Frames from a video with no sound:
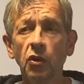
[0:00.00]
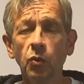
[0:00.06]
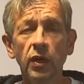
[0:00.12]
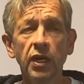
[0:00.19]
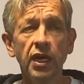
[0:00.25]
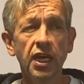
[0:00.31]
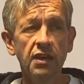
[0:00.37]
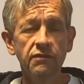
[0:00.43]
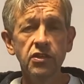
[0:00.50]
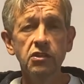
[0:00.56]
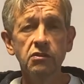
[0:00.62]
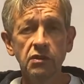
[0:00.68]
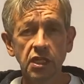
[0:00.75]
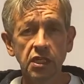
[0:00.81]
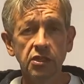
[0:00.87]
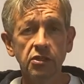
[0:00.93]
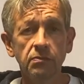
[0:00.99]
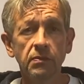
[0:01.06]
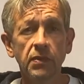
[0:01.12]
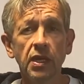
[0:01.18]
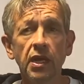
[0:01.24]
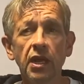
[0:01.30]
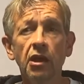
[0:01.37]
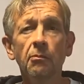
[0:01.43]
wherever you need them,
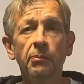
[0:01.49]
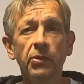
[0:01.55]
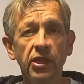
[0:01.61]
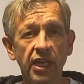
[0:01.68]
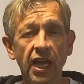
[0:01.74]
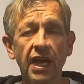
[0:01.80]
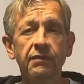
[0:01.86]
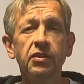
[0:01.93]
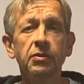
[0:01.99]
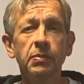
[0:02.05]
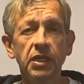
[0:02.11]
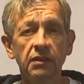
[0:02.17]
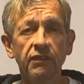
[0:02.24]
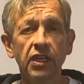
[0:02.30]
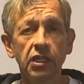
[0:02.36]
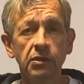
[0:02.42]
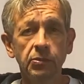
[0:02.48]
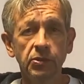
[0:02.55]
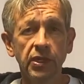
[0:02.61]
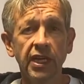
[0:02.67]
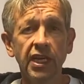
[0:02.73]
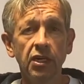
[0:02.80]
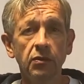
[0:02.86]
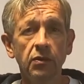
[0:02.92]
but they have to be available
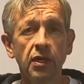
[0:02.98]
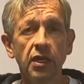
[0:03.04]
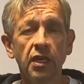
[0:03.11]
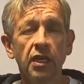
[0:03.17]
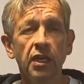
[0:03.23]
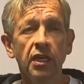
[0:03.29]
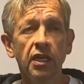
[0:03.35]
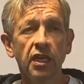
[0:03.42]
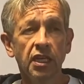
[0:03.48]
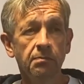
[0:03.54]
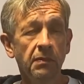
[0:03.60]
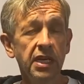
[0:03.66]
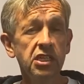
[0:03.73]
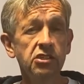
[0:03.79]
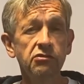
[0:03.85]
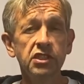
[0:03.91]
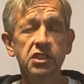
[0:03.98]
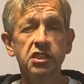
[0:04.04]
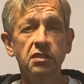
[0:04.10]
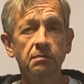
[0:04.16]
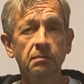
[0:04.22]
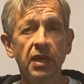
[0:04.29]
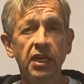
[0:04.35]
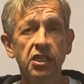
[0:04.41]
now. In major
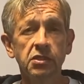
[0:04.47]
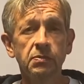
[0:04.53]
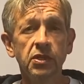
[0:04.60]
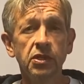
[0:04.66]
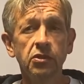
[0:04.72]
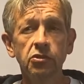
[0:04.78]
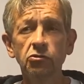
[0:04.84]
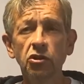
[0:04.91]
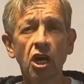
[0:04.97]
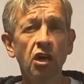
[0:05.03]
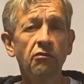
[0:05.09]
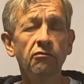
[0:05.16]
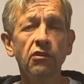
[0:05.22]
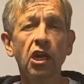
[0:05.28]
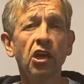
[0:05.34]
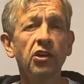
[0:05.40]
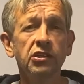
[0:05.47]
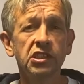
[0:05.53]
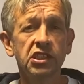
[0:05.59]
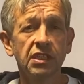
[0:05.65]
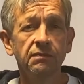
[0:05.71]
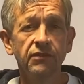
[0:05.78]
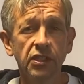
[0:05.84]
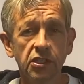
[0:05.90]
incident management, you can't rely on
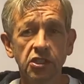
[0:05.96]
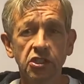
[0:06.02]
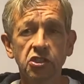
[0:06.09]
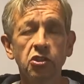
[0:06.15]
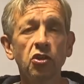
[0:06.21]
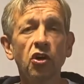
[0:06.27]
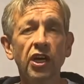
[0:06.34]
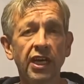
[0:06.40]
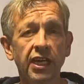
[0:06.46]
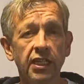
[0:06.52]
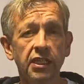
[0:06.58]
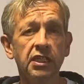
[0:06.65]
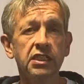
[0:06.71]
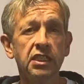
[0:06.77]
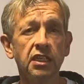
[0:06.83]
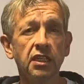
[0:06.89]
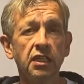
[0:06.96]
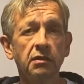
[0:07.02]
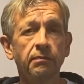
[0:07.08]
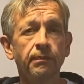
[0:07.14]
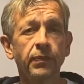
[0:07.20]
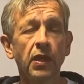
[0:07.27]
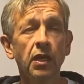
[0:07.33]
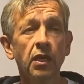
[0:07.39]
something that's not at the scene.
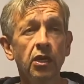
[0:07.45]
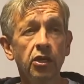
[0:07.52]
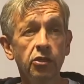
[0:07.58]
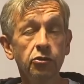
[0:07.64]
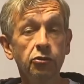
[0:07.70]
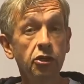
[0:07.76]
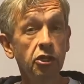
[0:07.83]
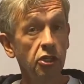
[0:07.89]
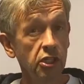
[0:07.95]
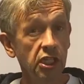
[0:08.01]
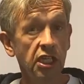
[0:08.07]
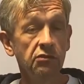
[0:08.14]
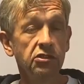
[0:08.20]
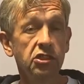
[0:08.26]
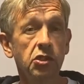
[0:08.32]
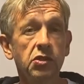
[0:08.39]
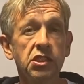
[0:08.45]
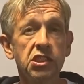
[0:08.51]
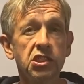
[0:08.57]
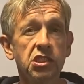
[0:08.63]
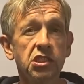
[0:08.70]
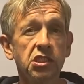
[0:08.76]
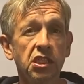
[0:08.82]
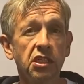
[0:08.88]
You could get resources
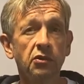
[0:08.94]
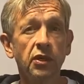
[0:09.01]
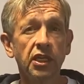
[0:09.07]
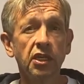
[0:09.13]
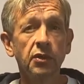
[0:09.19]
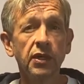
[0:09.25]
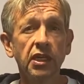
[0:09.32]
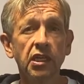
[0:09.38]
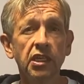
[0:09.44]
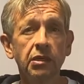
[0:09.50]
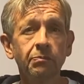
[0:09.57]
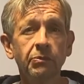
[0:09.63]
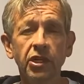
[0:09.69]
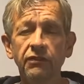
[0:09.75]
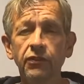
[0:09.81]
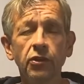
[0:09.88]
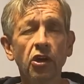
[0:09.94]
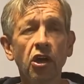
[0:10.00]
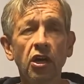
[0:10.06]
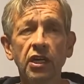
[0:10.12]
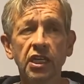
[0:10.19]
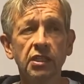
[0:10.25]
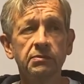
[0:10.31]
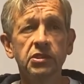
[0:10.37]
to the scene quite quickly, but if you can't
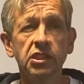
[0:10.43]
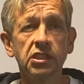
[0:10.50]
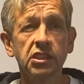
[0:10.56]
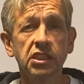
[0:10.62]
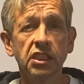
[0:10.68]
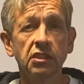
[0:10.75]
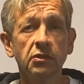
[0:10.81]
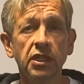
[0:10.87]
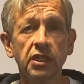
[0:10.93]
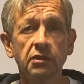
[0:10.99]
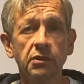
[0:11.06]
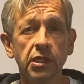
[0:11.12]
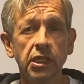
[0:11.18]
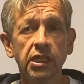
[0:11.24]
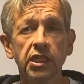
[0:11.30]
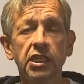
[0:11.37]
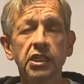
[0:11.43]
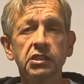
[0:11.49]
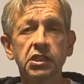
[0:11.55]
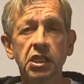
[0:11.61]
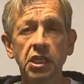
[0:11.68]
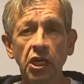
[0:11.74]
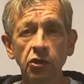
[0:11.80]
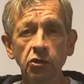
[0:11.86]
get them to the scene quite quickly, there's
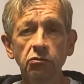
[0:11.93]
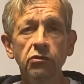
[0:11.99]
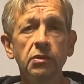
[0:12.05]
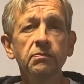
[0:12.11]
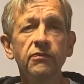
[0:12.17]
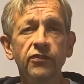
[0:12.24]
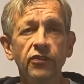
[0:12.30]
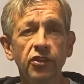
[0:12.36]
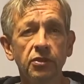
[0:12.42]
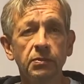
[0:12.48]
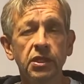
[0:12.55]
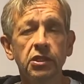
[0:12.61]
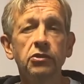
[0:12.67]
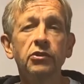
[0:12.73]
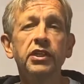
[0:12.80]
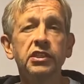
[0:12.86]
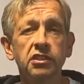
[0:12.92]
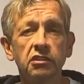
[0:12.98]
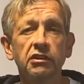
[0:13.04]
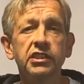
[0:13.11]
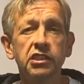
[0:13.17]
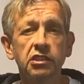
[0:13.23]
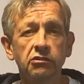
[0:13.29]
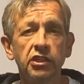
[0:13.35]
no room for them in your
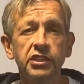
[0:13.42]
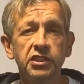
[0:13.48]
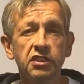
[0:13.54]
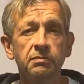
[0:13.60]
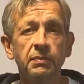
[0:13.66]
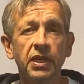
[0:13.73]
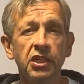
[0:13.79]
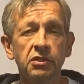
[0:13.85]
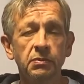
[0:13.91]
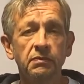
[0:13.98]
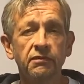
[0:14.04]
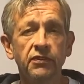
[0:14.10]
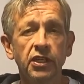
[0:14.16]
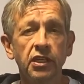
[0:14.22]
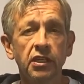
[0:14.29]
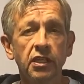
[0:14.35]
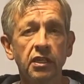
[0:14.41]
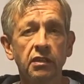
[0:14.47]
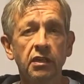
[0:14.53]
integrated crisis management thinking,